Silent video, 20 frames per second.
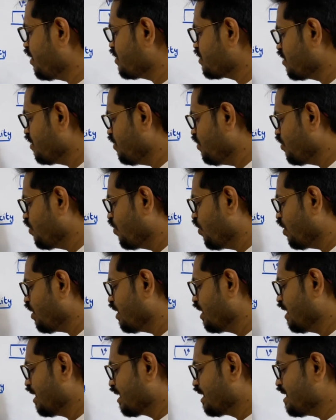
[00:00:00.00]
you got
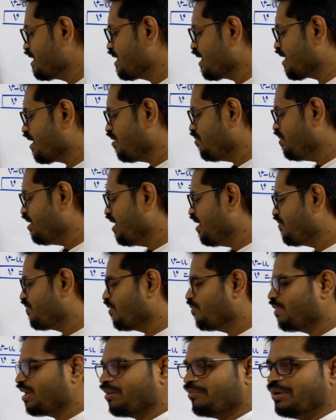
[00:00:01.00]
the second BD
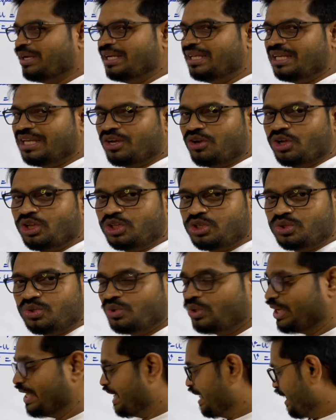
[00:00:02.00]
formula, BD equal to
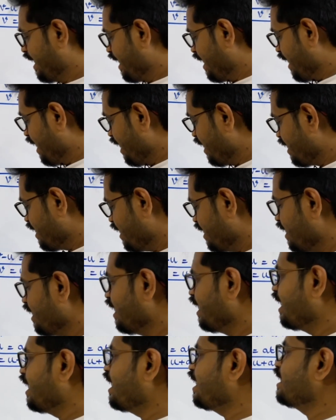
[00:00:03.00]
AT,
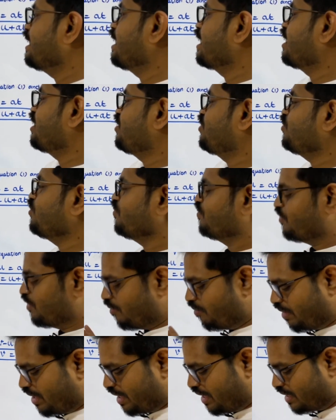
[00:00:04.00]
and there are two
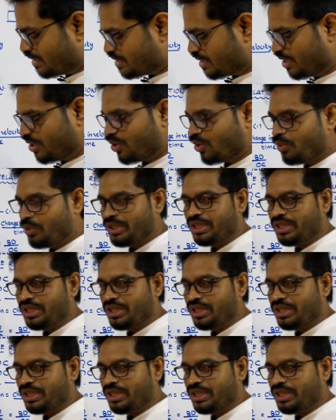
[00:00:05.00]
formulas with you